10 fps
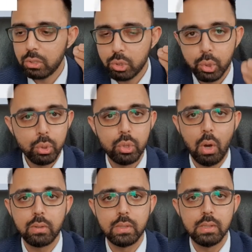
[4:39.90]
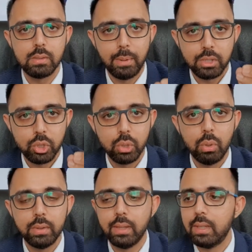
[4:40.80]
two doctors must
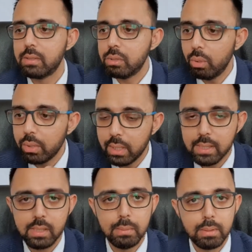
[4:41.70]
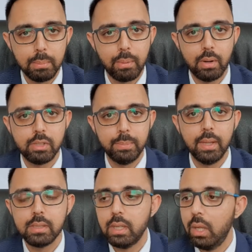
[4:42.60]
show that there's no reasonable
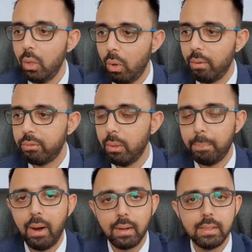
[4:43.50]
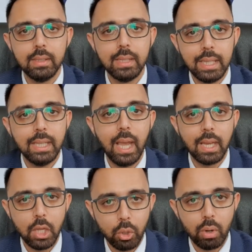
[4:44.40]
prospect of your partner
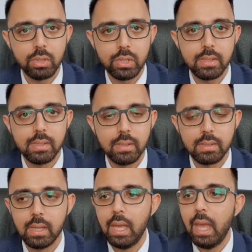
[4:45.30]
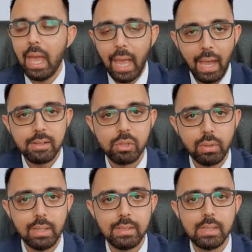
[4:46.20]
regaining consciousness. As you
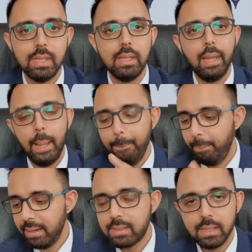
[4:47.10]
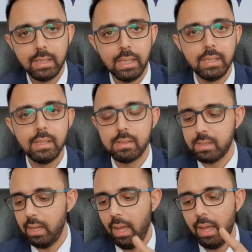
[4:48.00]
can see, mental
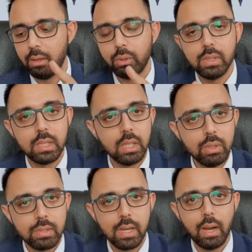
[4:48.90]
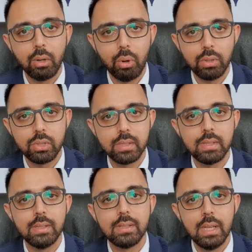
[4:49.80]
illness and continuous
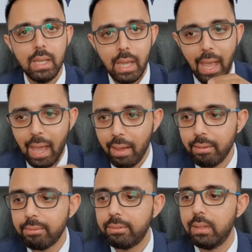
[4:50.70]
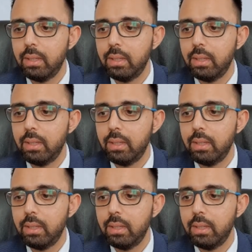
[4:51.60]
unconsciousness have